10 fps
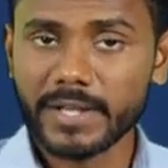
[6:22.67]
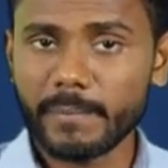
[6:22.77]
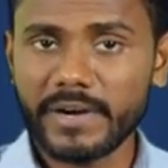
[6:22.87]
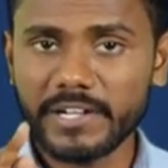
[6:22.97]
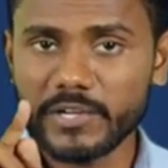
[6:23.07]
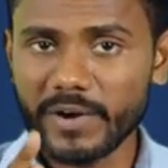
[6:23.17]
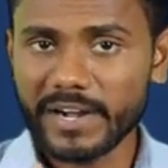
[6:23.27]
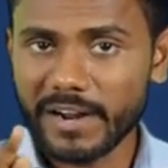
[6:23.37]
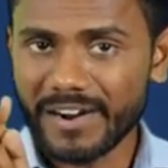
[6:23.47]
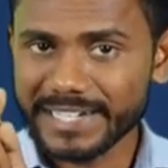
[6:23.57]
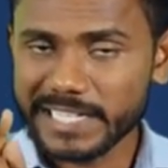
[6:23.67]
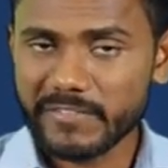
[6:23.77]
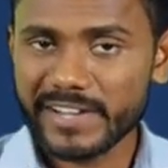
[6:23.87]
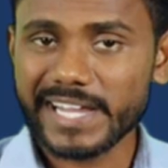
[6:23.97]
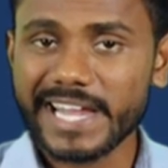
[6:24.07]
but you are not
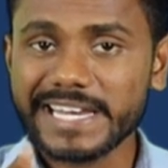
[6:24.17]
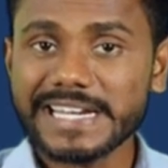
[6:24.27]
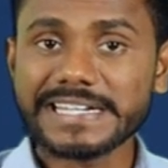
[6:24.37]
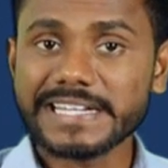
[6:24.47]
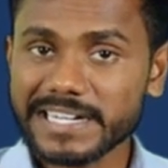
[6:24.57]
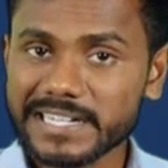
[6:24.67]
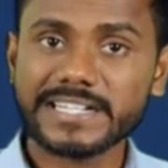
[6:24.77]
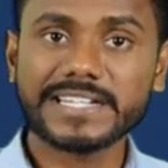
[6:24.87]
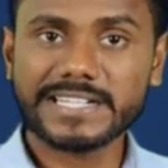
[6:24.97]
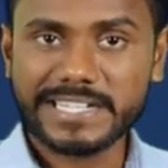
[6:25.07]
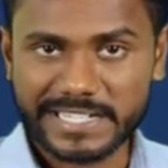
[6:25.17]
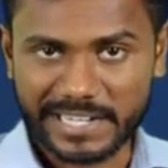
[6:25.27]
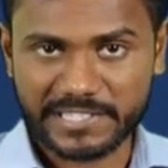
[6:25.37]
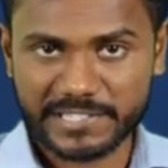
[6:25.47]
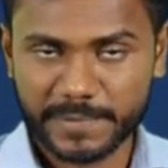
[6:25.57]
giving any deducted
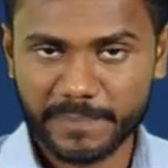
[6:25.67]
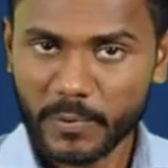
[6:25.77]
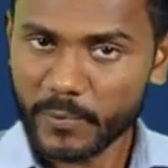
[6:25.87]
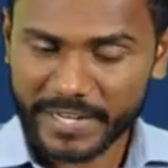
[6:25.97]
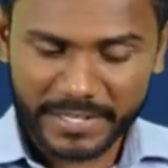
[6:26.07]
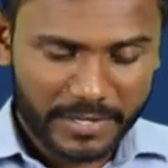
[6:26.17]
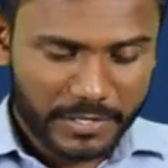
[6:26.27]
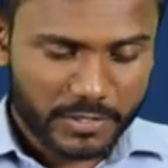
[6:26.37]
details, right?